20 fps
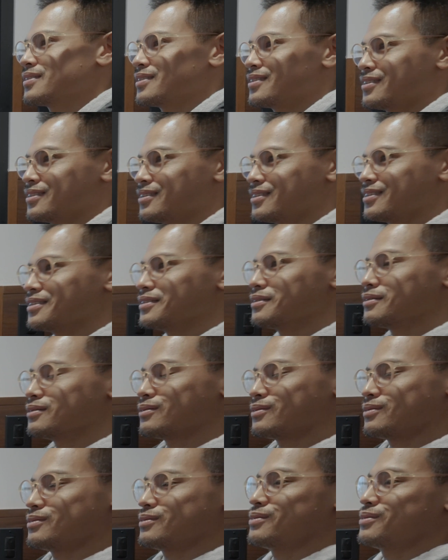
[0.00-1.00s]
So
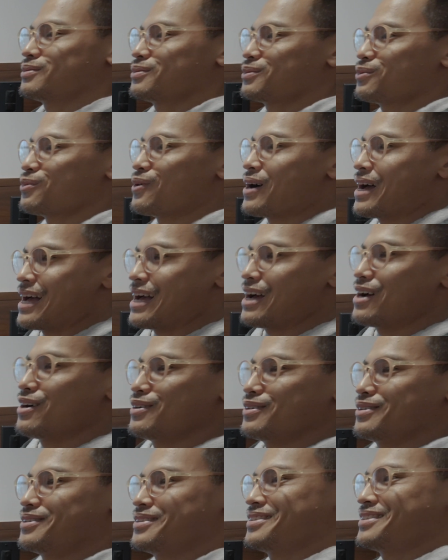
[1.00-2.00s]
that's where that whole thing
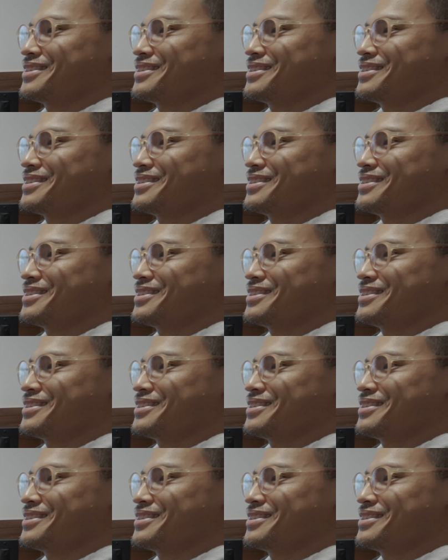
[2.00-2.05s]
came from.